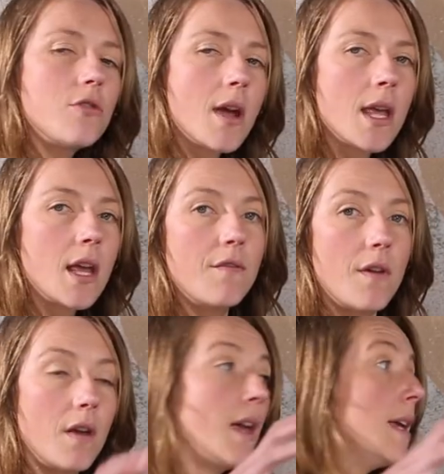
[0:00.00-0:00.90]
try and get
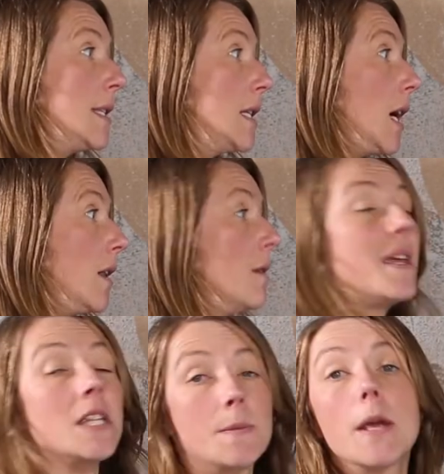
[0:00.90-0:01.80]
his the
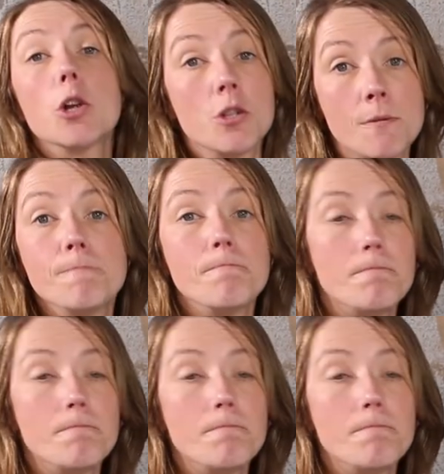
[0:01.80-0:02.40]
main speakers,